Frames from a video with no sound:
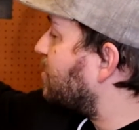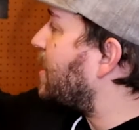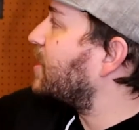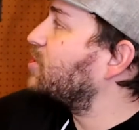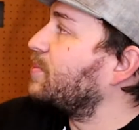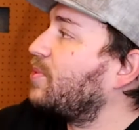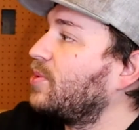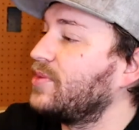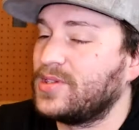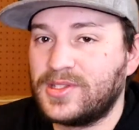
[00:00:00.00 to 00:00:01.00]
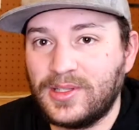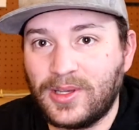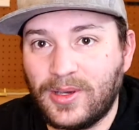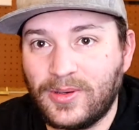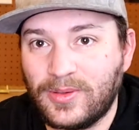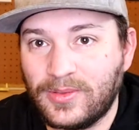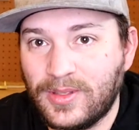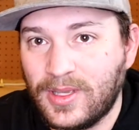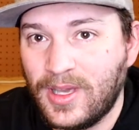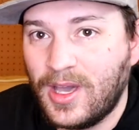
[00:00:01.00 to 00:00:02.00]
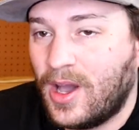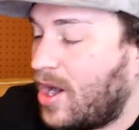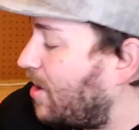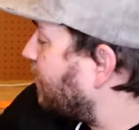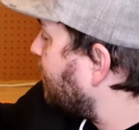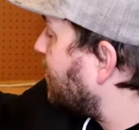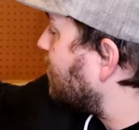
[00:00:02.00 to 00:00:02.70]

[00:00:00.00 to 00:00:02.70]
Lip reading: they actually pulled the silicone off of the